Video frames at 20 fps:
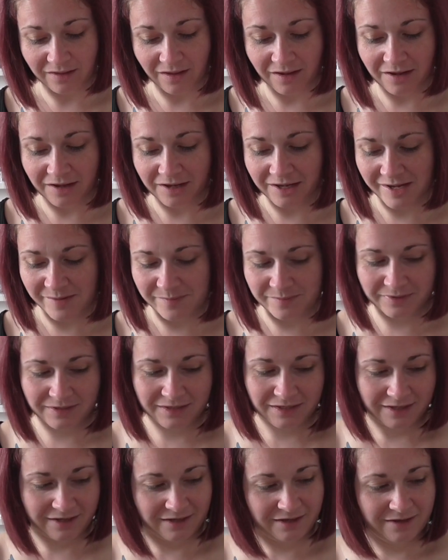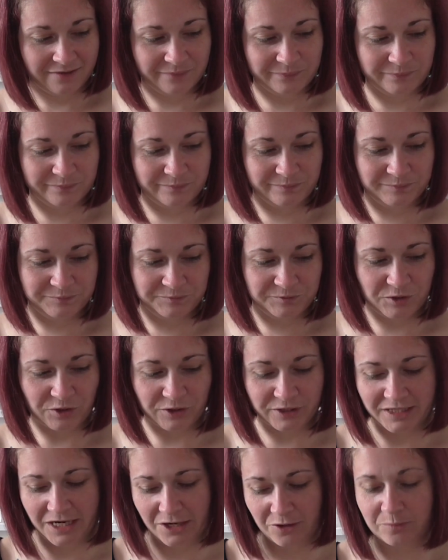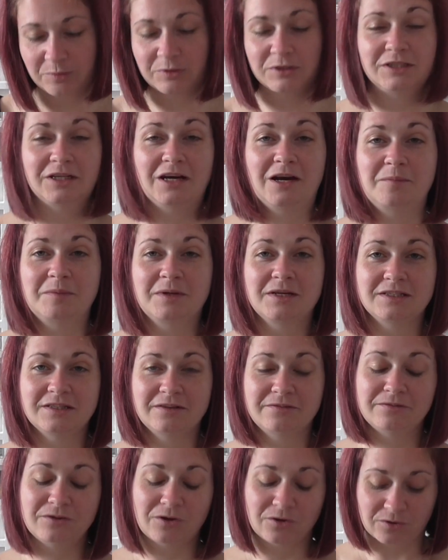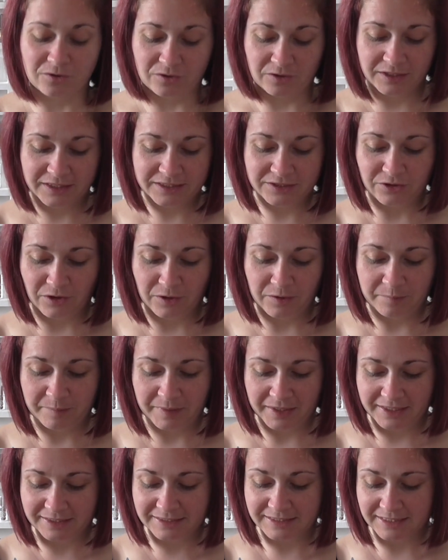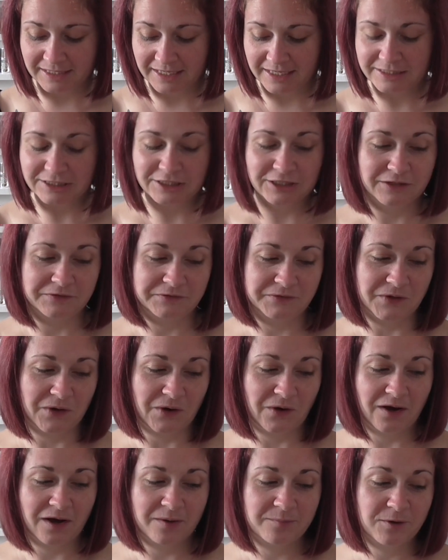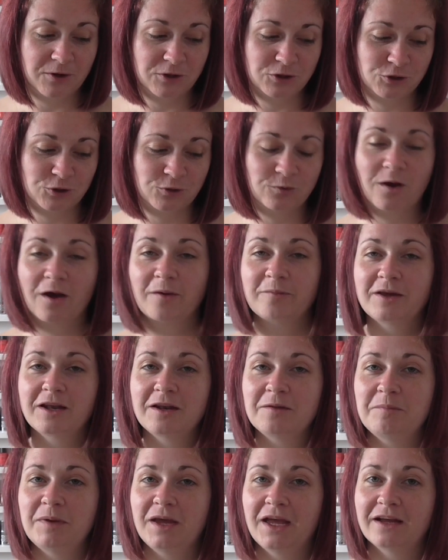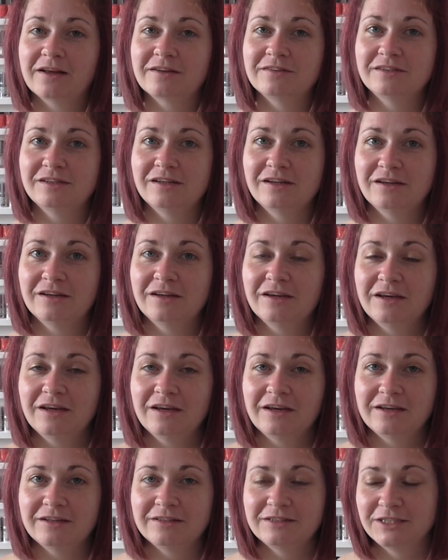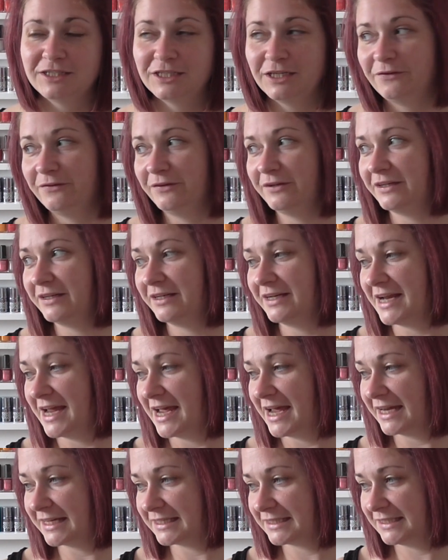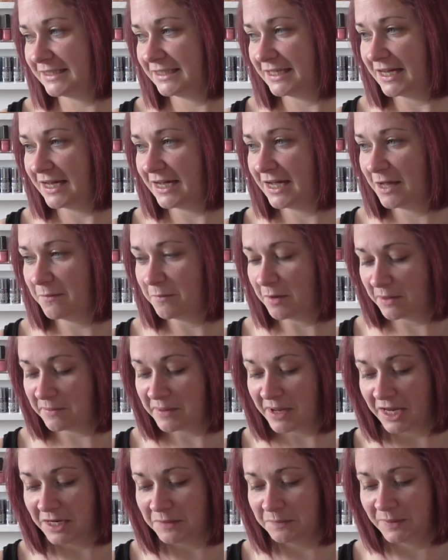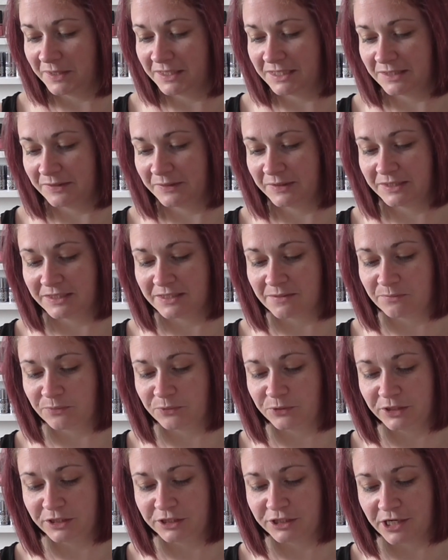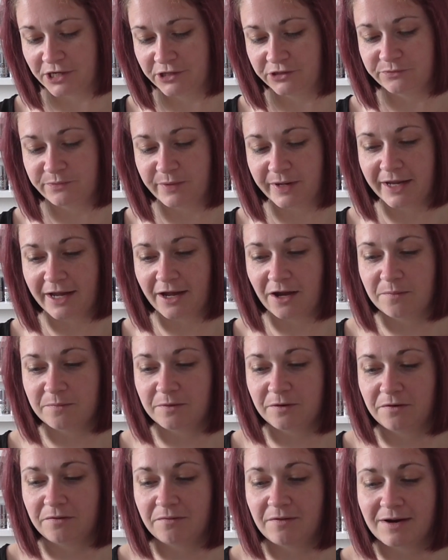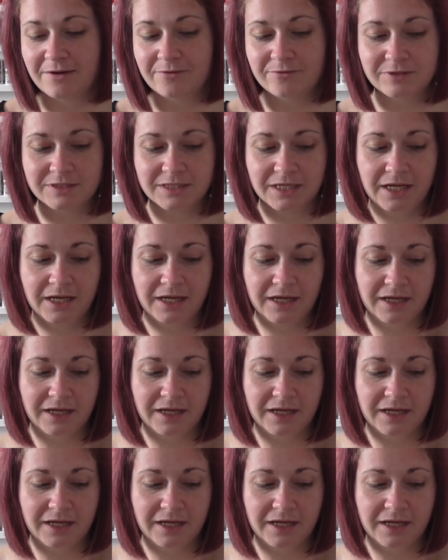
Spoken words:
Not a terrible start because I've not got, it's not the biggest collection I've got. I'm not sure what I'm going to pick to do next. I'm hoping to at some point change my Helma around